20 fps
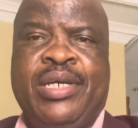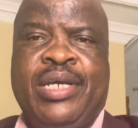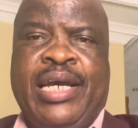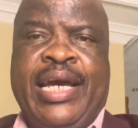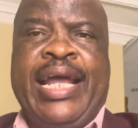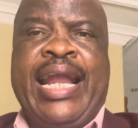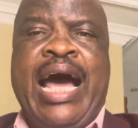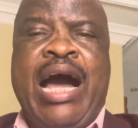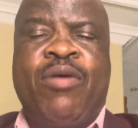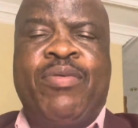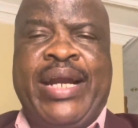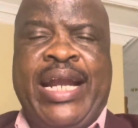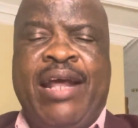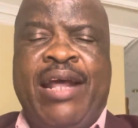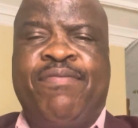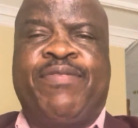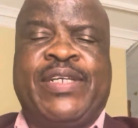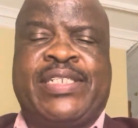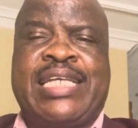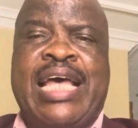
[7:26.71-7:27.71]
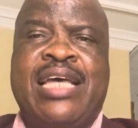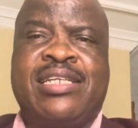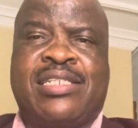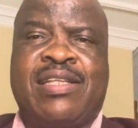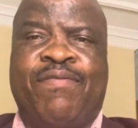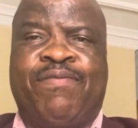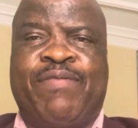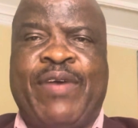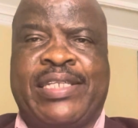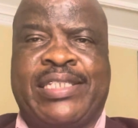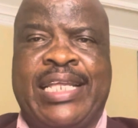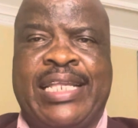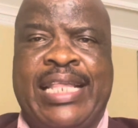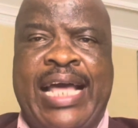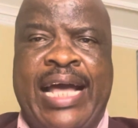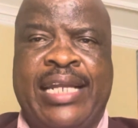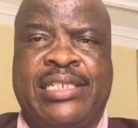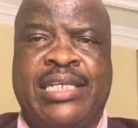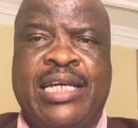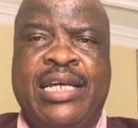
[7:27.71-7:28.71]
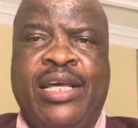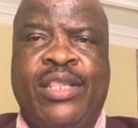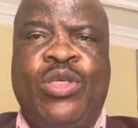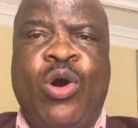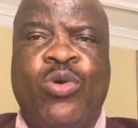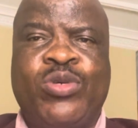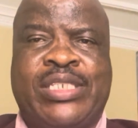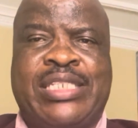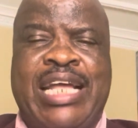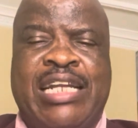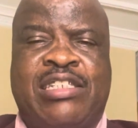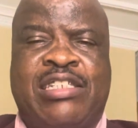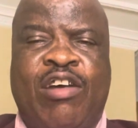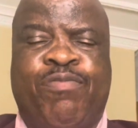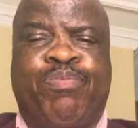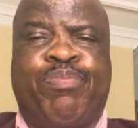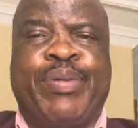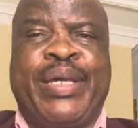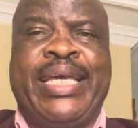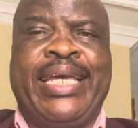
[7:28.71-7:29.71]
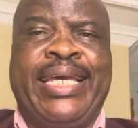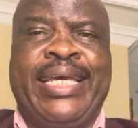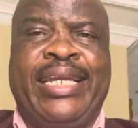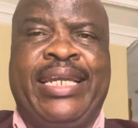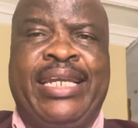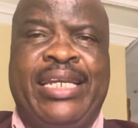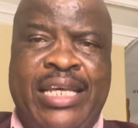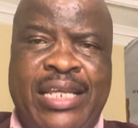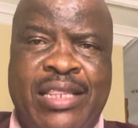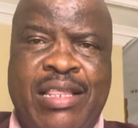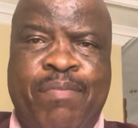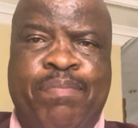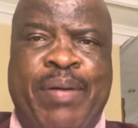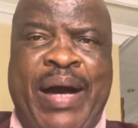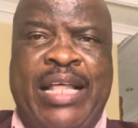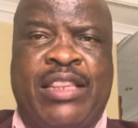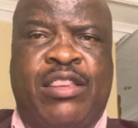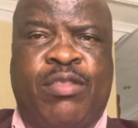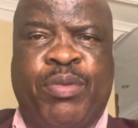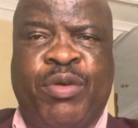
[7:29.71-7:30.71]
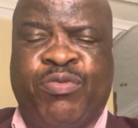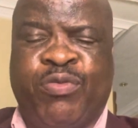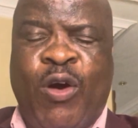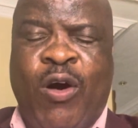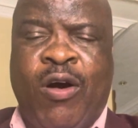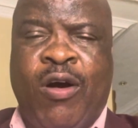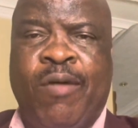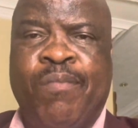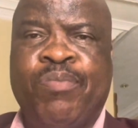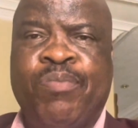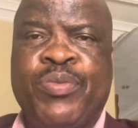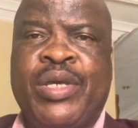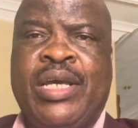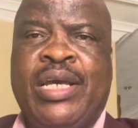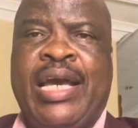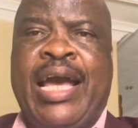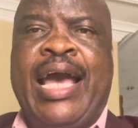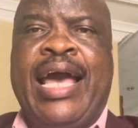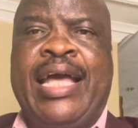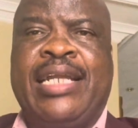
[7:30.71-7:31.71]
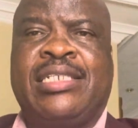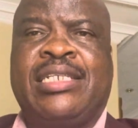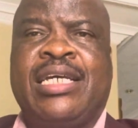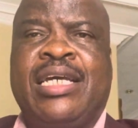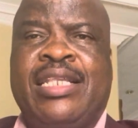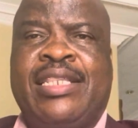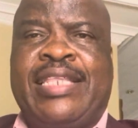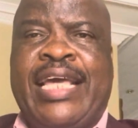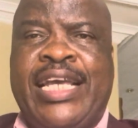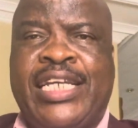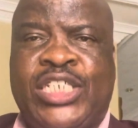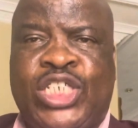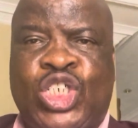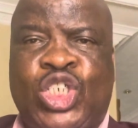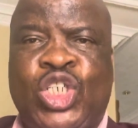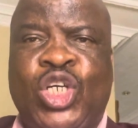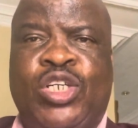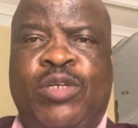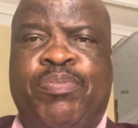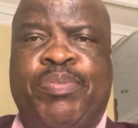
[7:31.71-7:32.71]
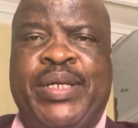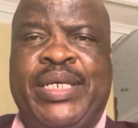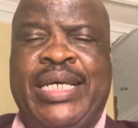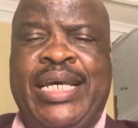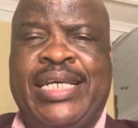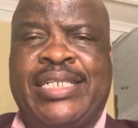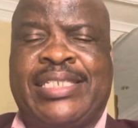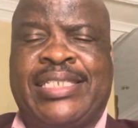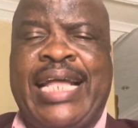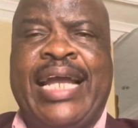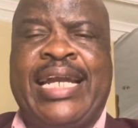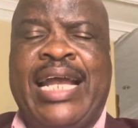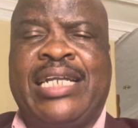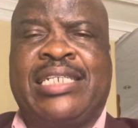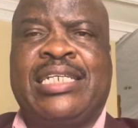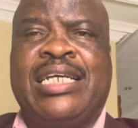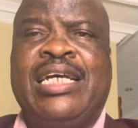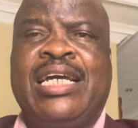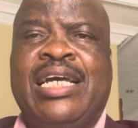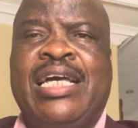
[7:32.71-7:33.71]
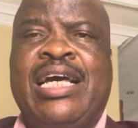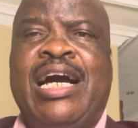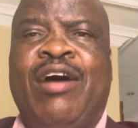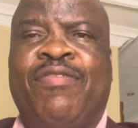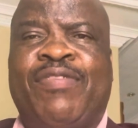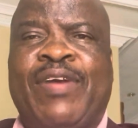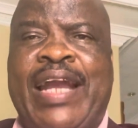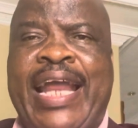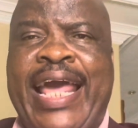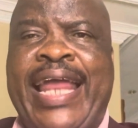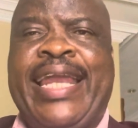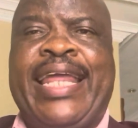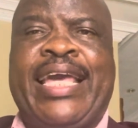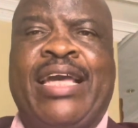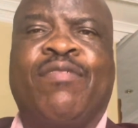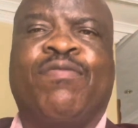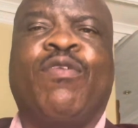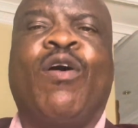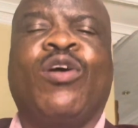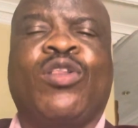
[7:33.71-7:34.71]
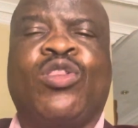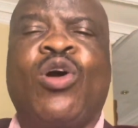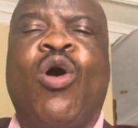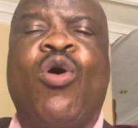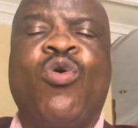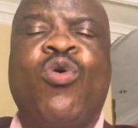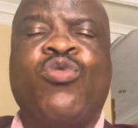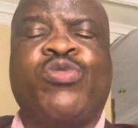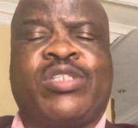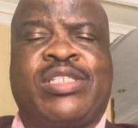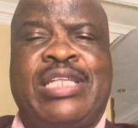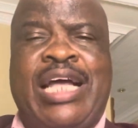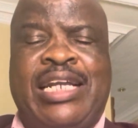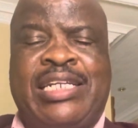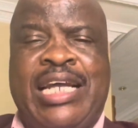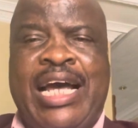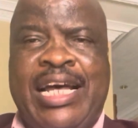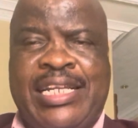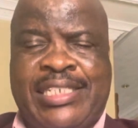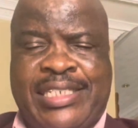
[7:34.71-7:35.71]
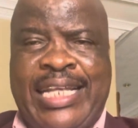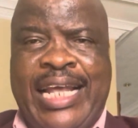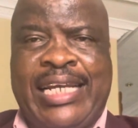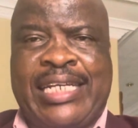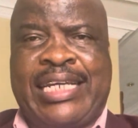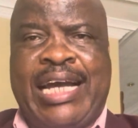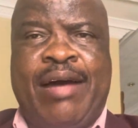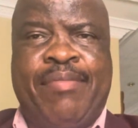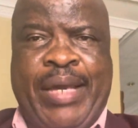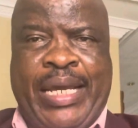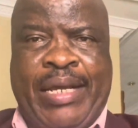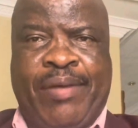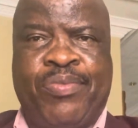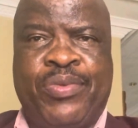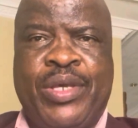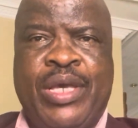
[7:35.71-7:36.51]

And I want to emphasize the fact that those that have been in the past before, and they should be a standard of learning for those that are still coming.